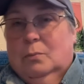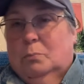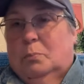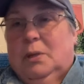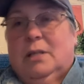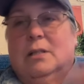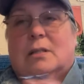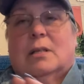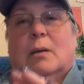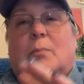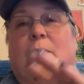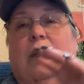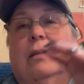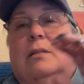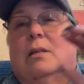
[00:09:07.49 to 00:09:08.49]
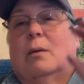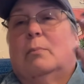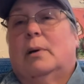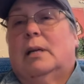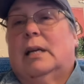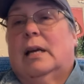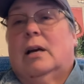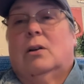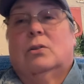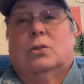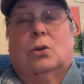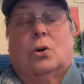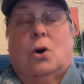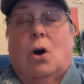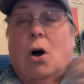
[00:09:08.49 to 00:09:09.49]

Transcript: Pick somebody else, or